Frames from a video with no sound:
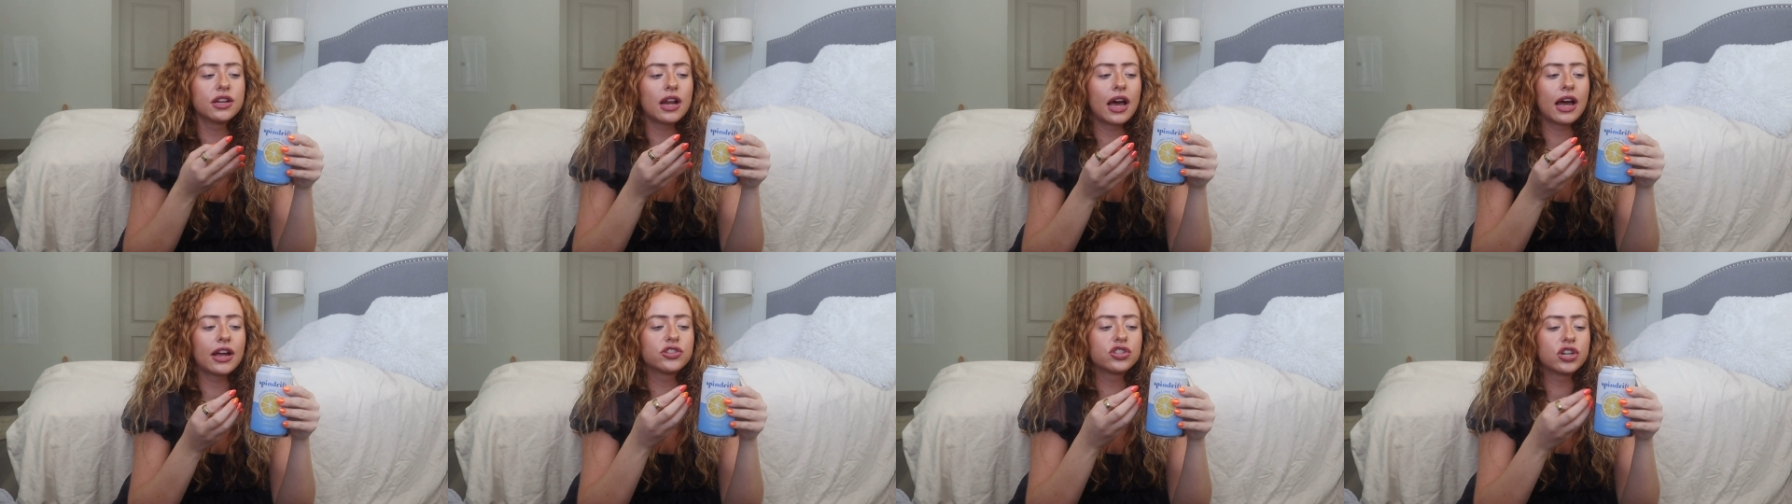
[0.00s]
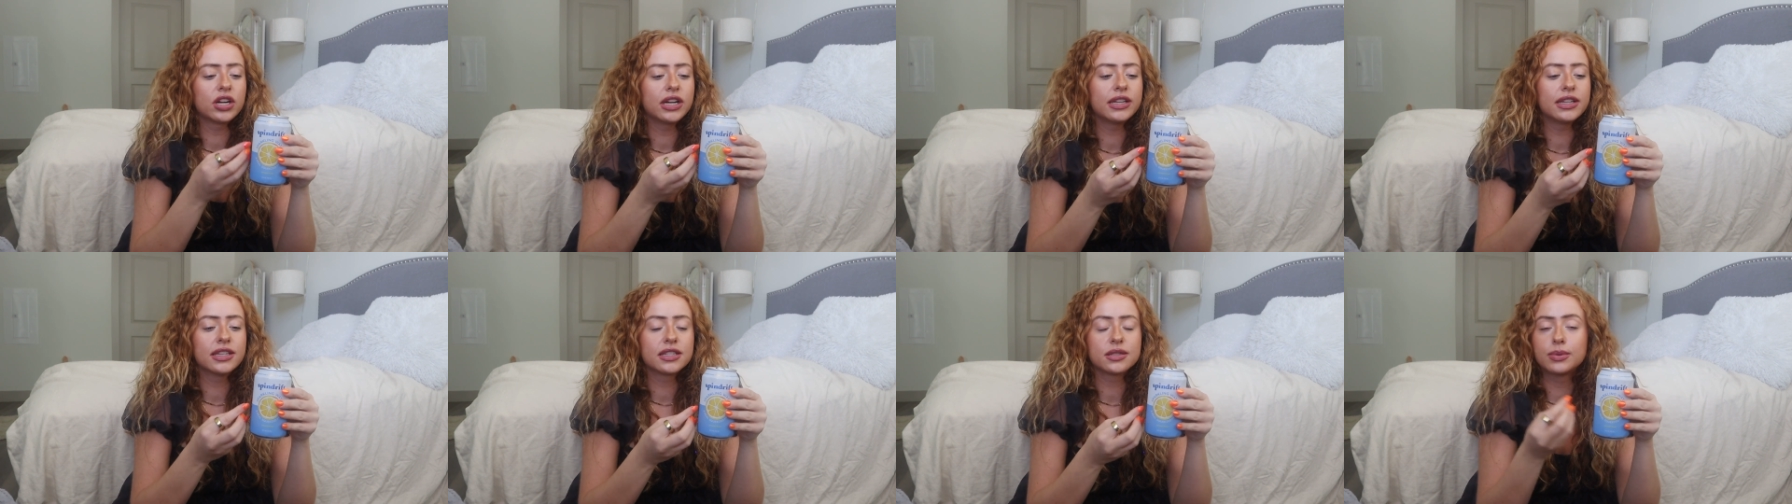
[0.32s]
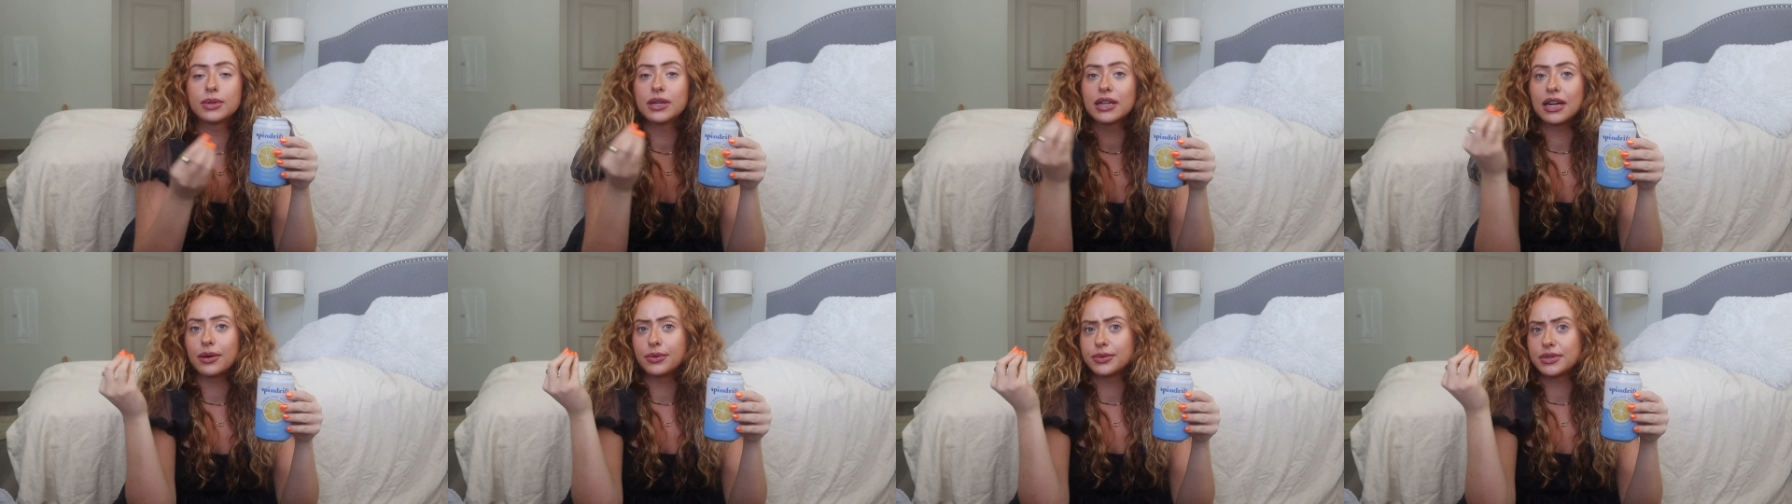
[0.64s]
I tried this
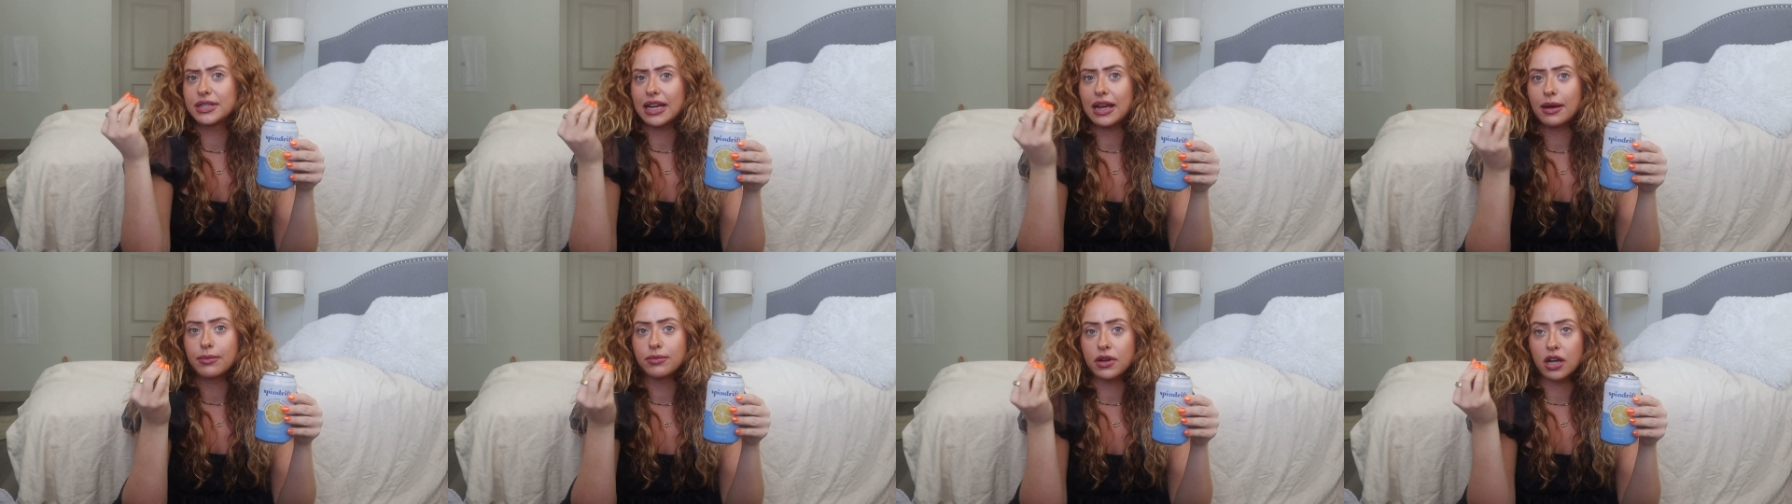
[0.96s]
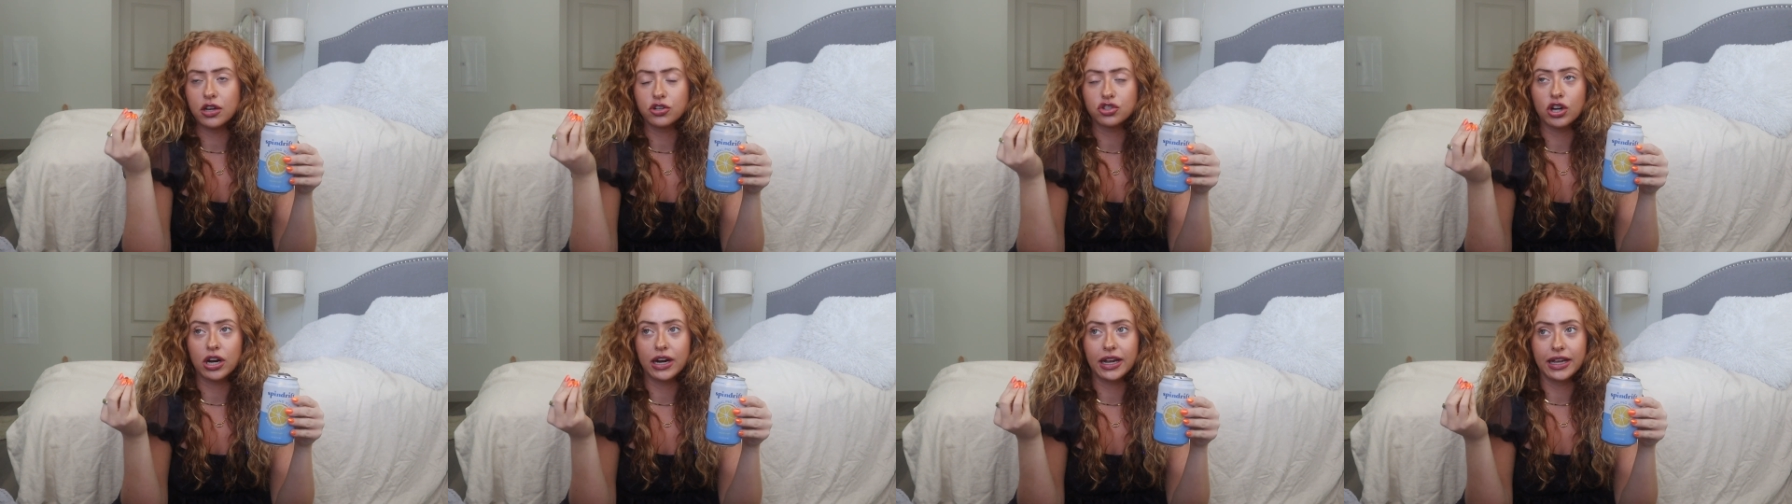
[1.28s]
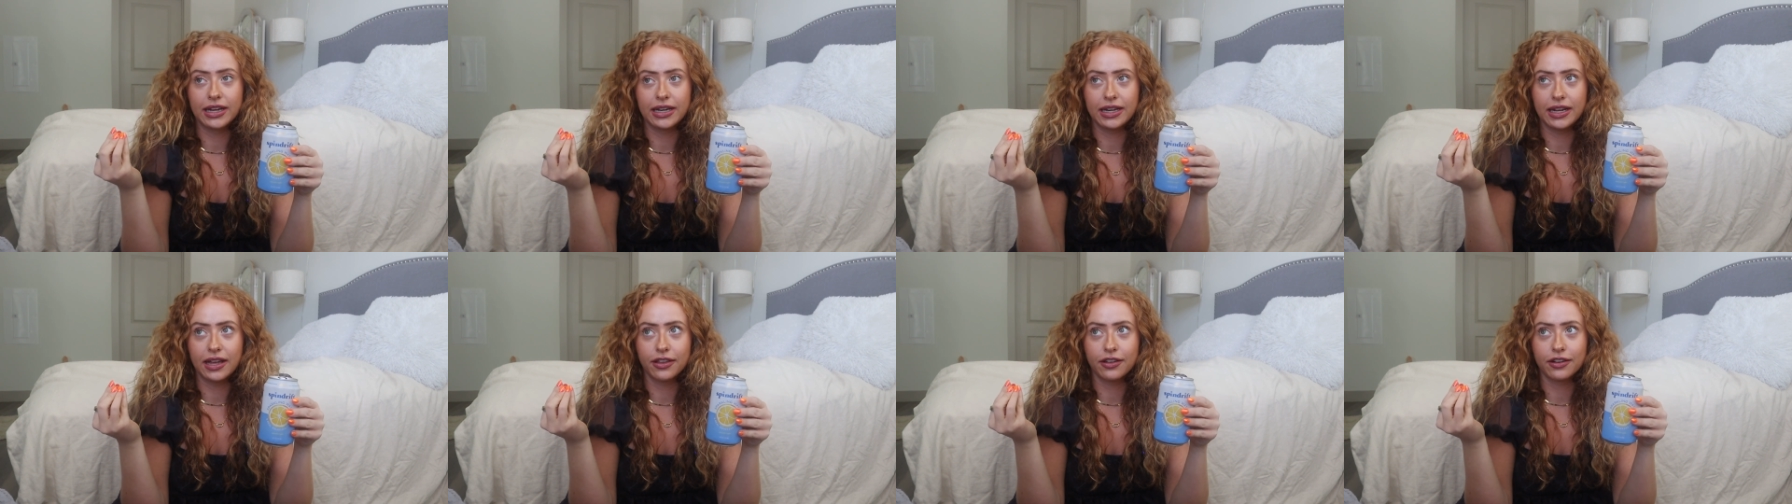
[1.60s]
one and I was like, I'm not trying
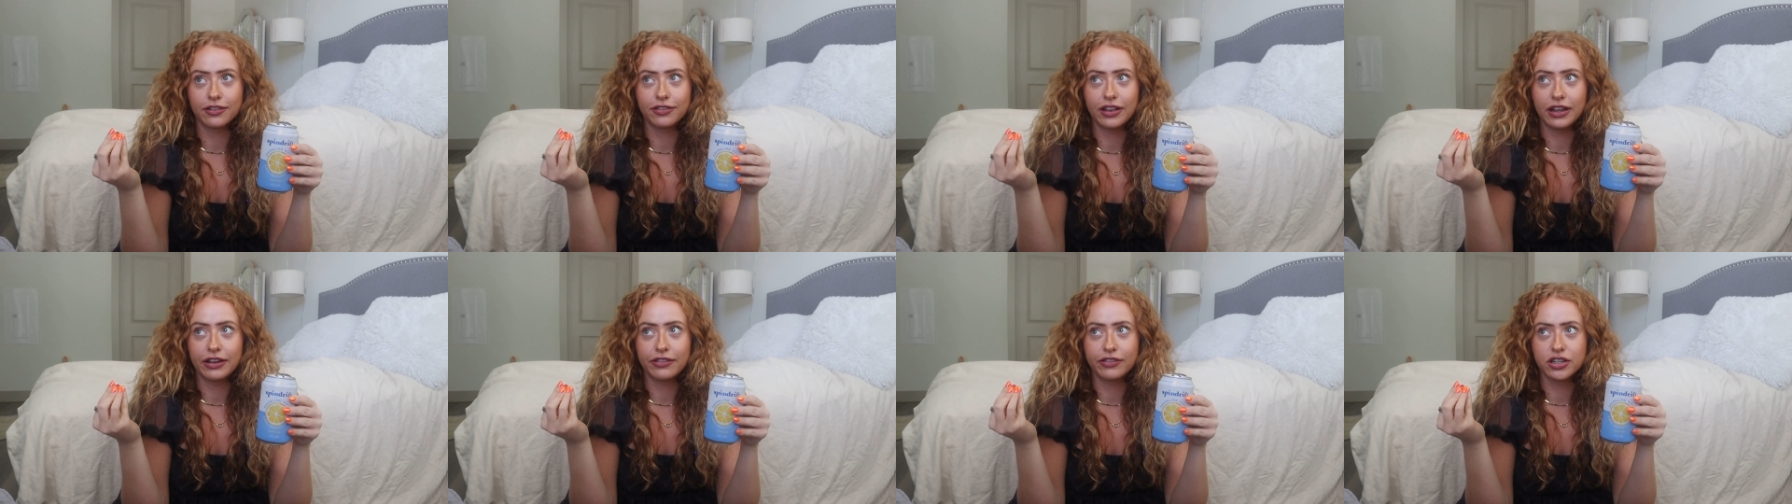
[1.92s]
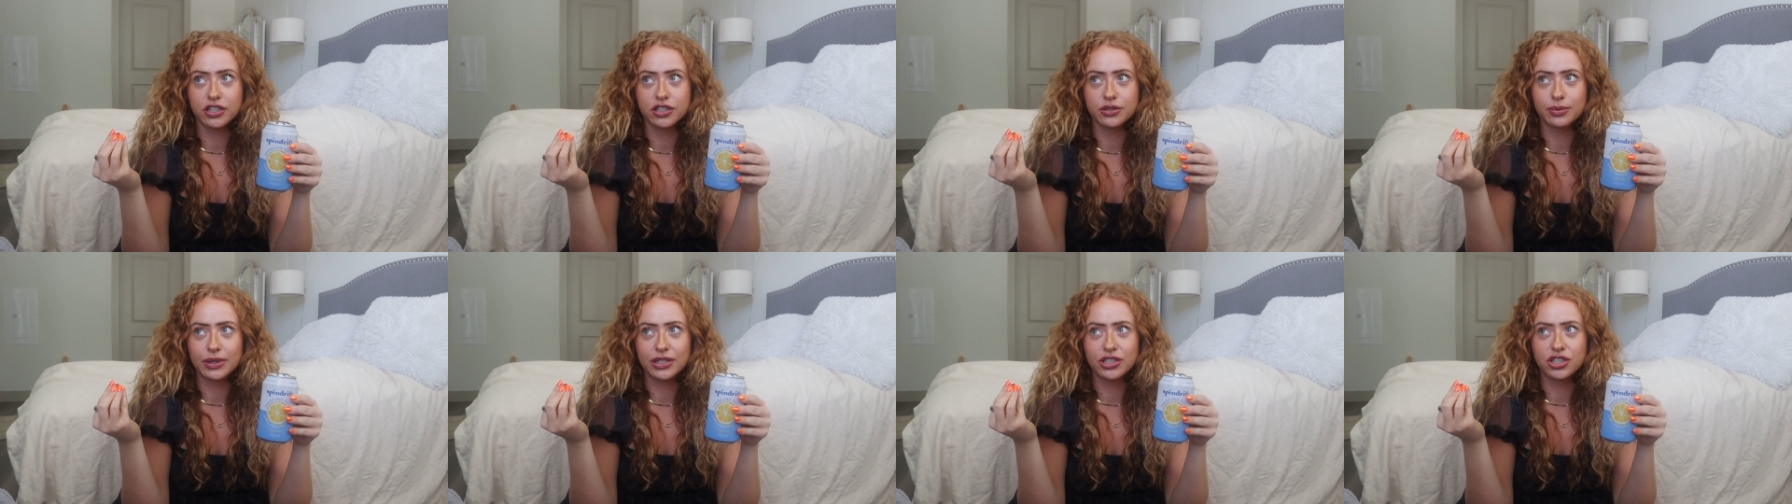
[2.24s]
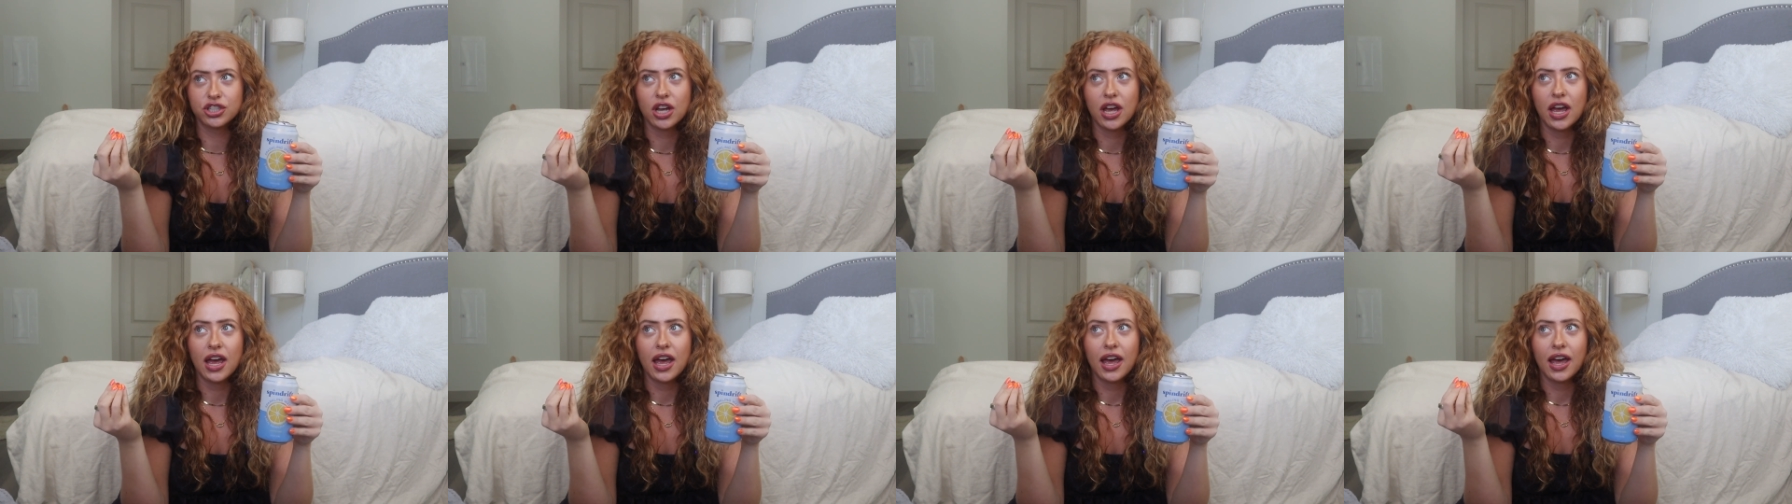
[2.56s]
any other flavors,
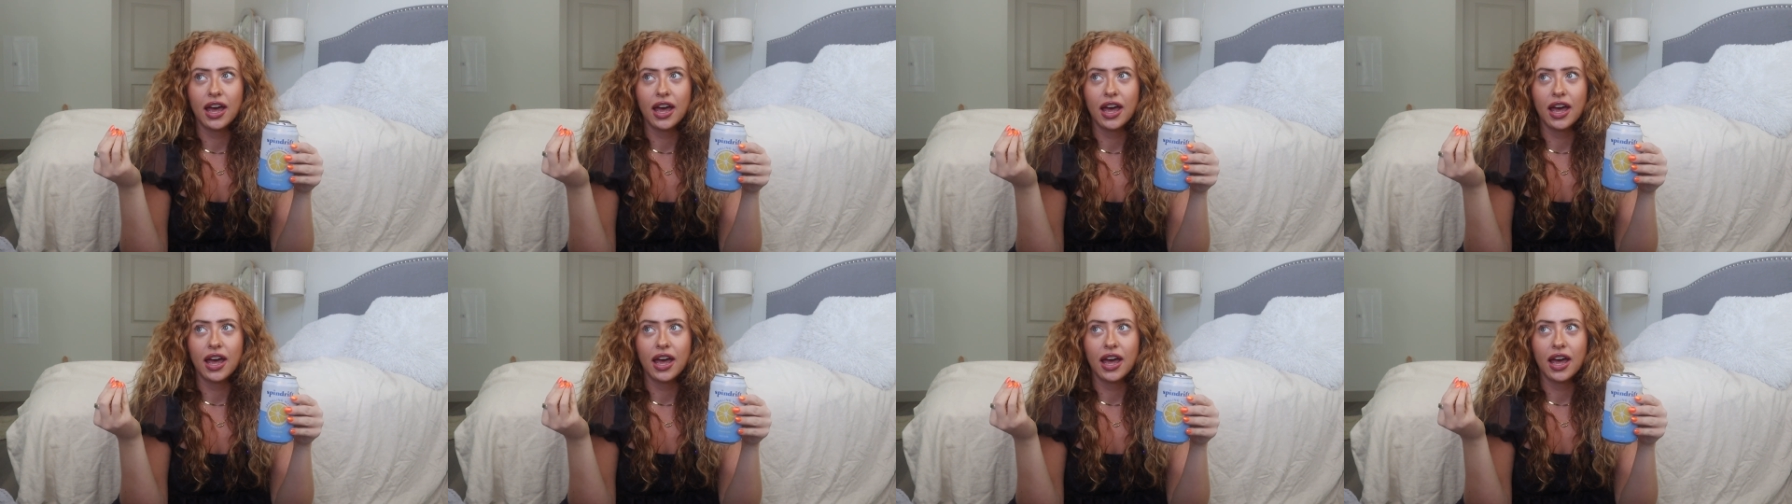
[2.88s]
which,